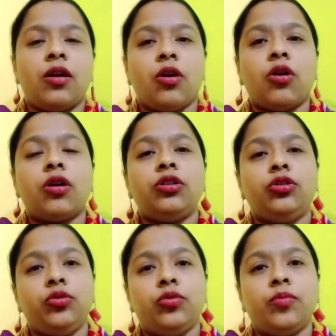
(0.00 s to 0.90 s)
or
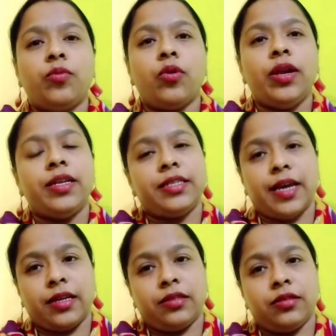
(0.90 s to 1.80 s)
two pollen
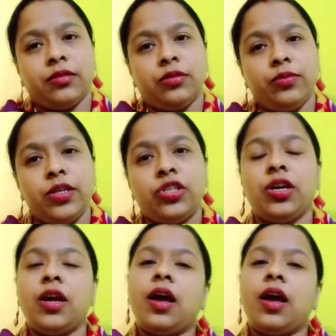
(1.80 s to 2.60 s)
sacs which